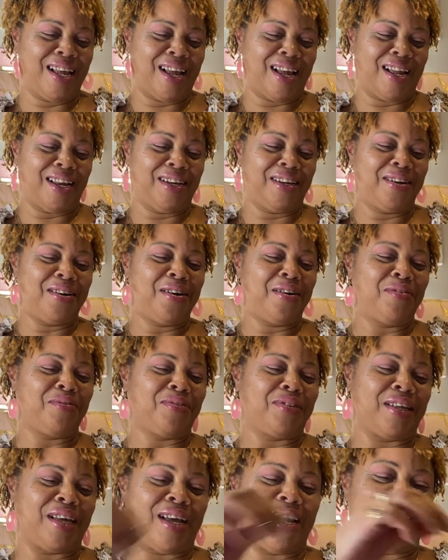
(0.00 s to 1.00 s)
I
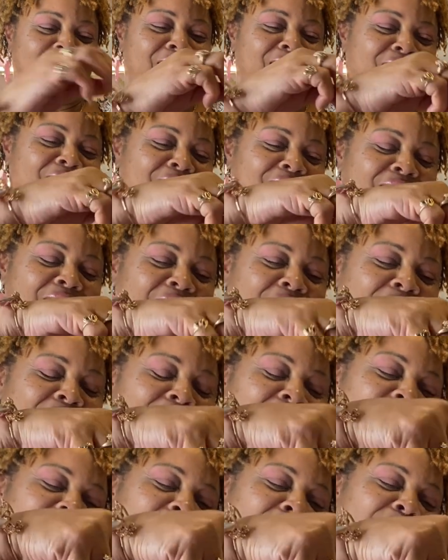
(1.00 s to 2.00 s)
love that.
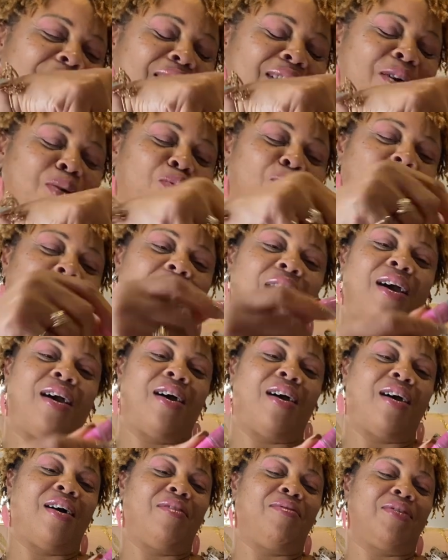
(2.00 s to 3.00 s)
And then we
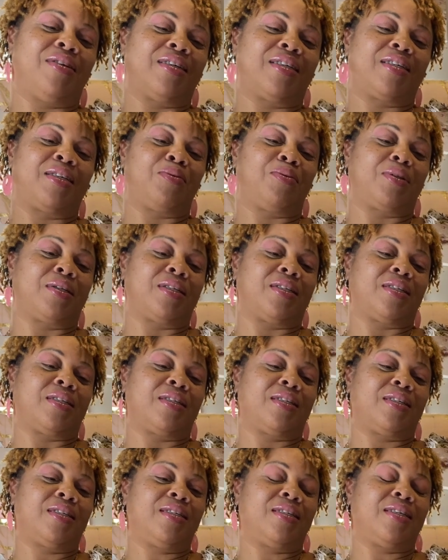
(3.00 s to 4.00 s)
have, let's see what this
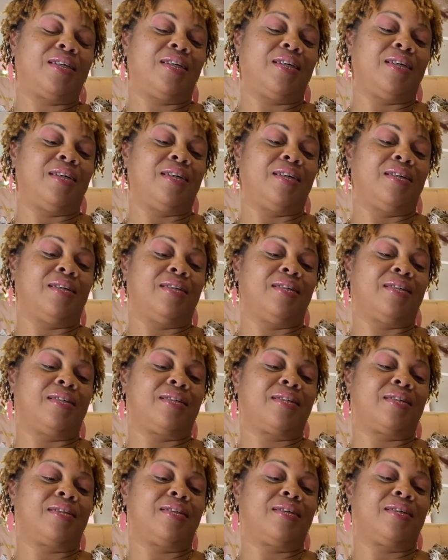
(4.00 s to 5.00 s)
is. This
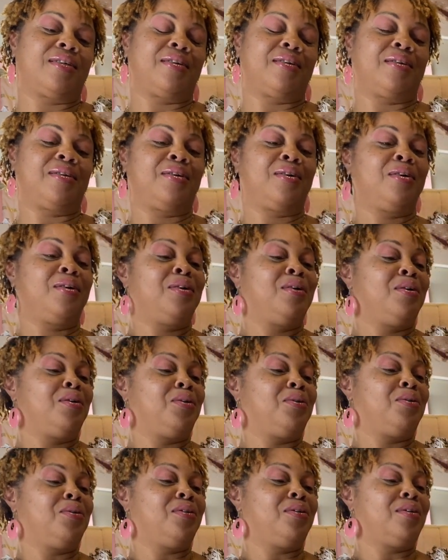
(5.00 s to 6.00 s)
is,
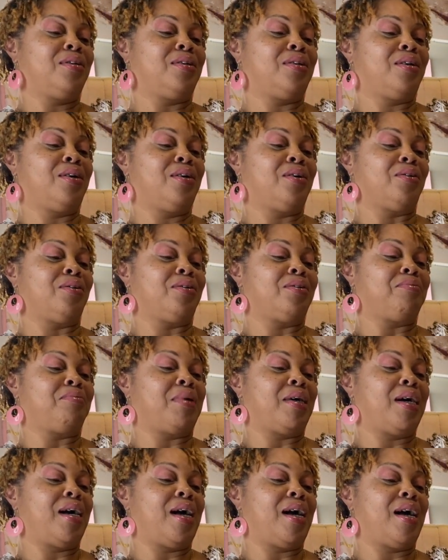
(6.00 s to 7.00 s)
oh Lord,
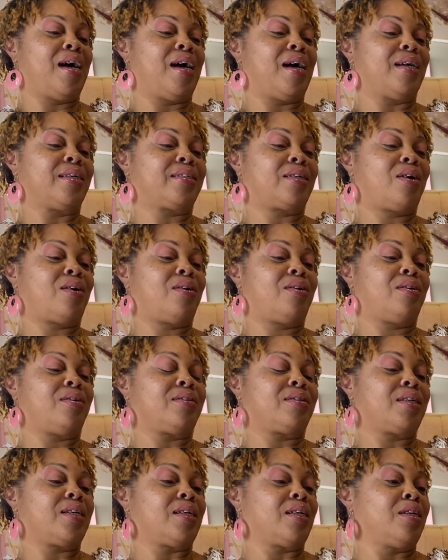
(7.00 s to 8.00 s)
my eyes.
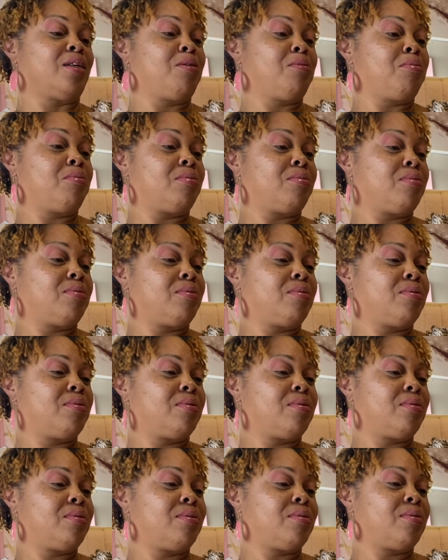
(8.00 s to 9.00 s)
Is that lip
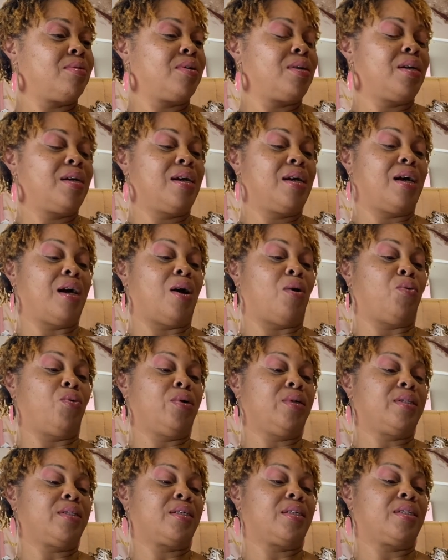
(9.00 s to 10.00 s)
I
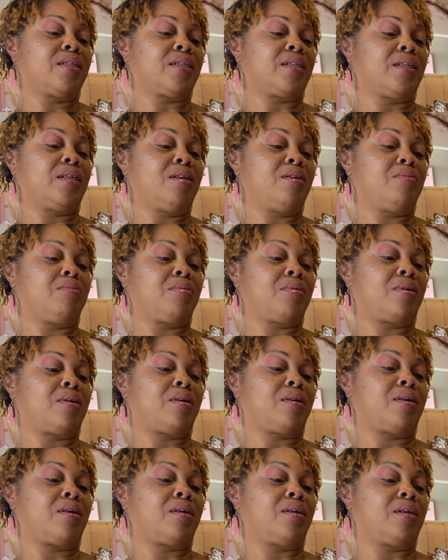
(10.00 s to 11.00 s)
want to say it's lip,
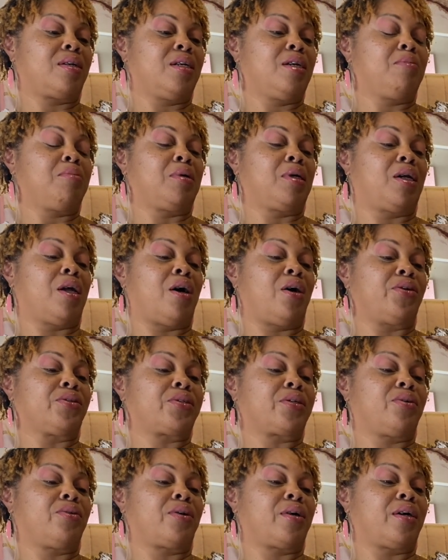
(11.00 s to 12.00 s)
lip gloss.
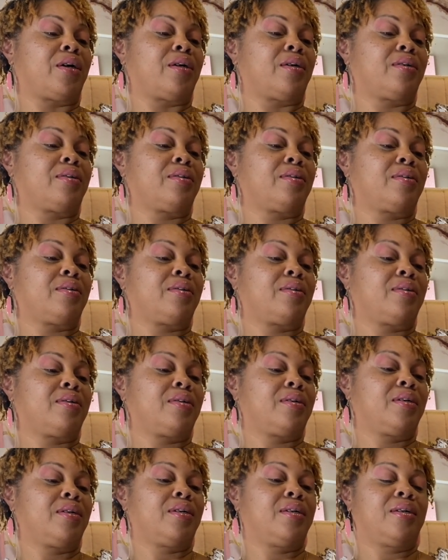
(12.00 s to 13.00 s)
Okay.
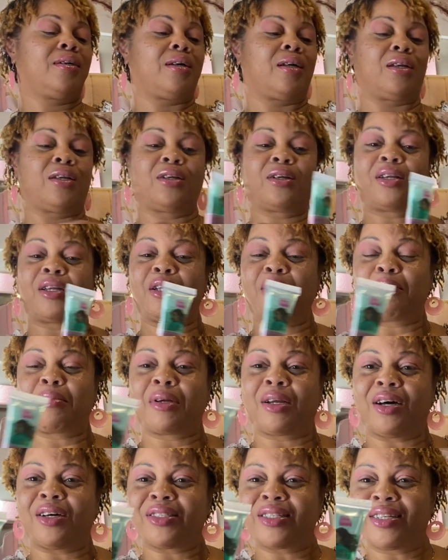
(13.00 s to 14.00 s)
A little lip
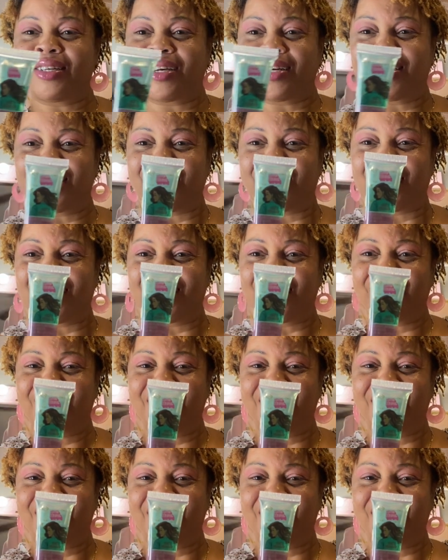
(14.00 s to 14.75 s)
gloss. Look at that.